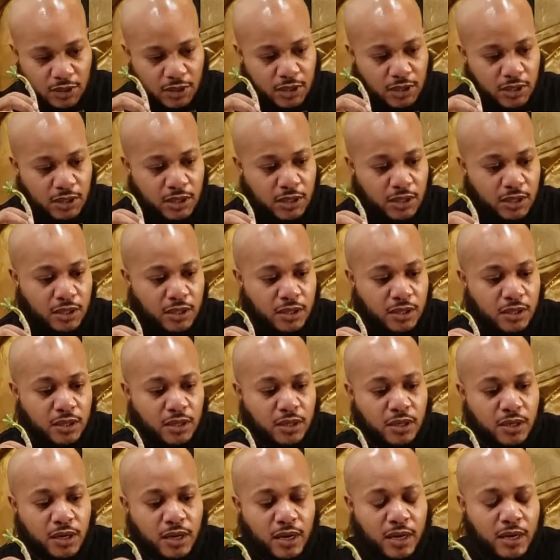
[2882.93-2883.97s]

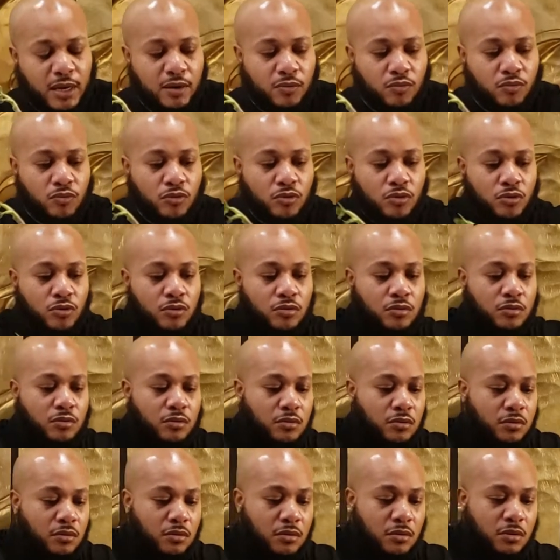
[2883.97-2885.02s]
And I will
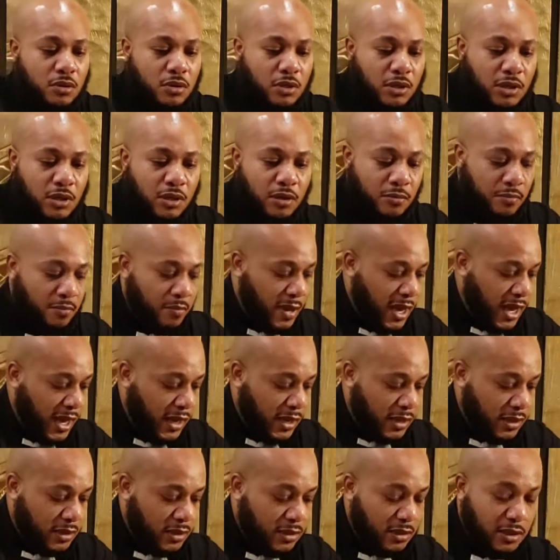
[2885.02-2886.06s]
come
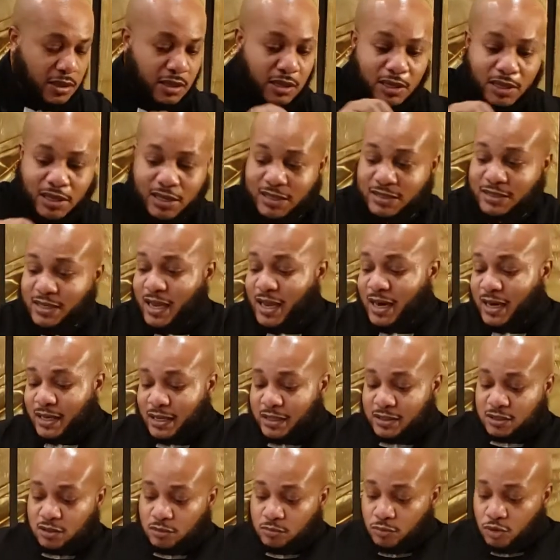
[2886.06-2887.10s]
back because I got to get
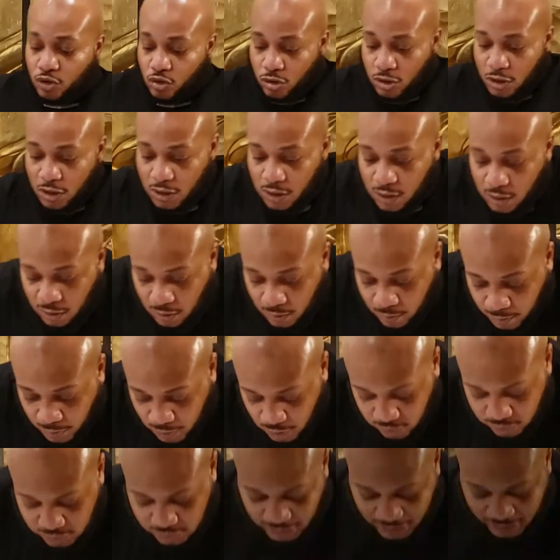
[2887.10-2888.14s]
some more
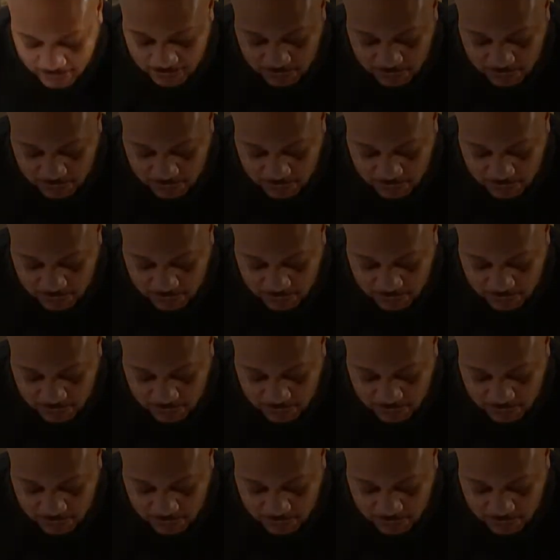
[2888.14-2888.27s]
bonsai